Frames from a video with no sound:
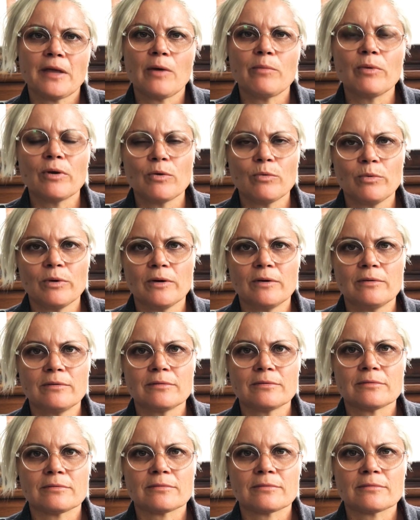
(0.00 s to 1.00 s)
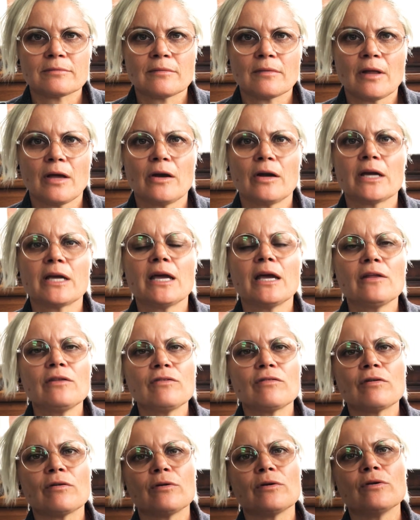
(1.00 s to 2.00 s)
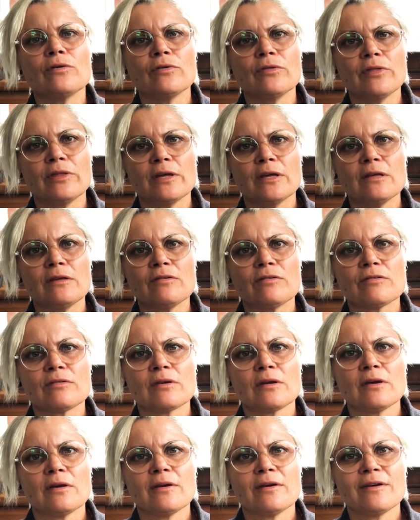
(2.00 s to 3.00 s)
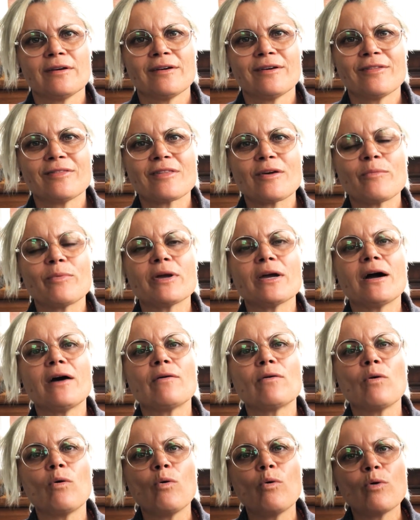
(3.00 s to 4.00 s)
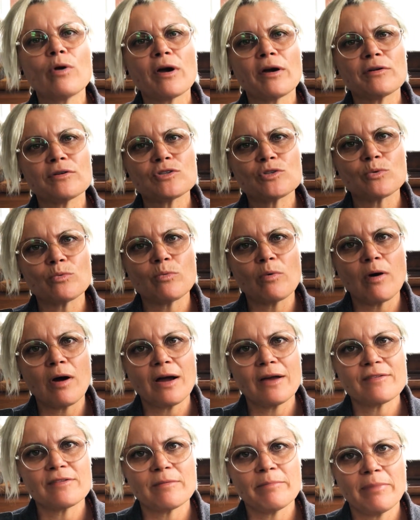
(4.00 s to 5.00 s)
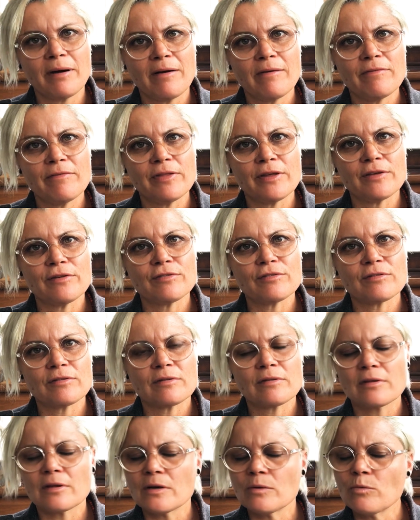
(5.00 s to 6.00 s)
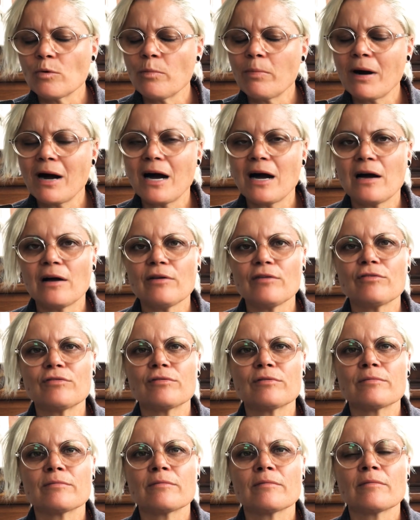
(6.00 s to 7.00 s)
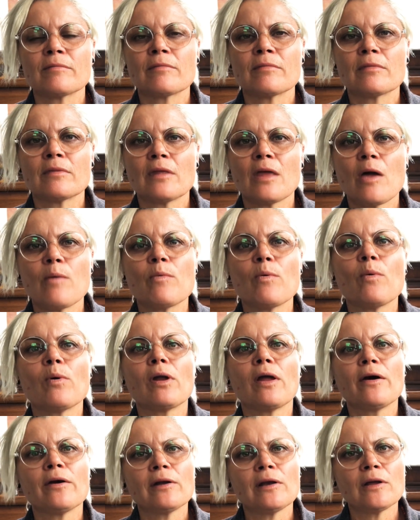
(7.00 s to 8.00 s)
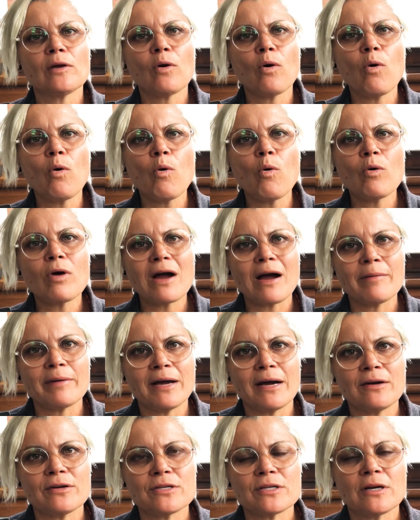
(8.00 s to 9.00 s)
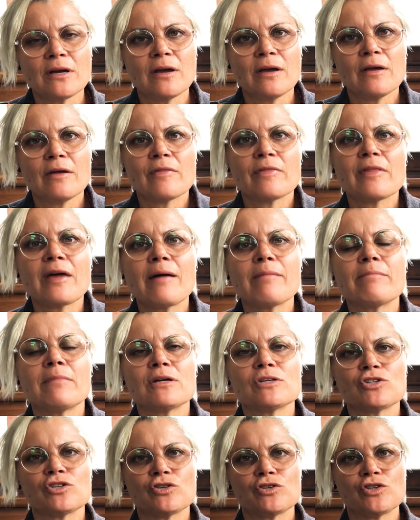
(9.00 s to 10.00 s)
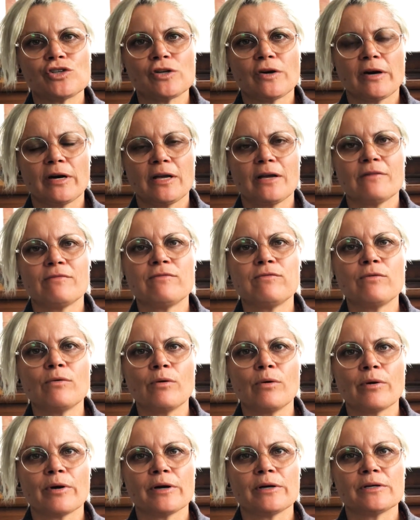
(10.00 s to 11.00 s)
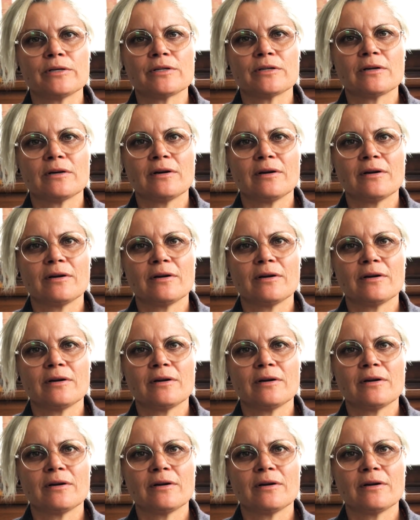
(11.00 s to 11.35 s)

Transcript: and we will. And I can tell you this, that we are all going to rise above this, that it will pass, and we will only all come out that much shinier for it.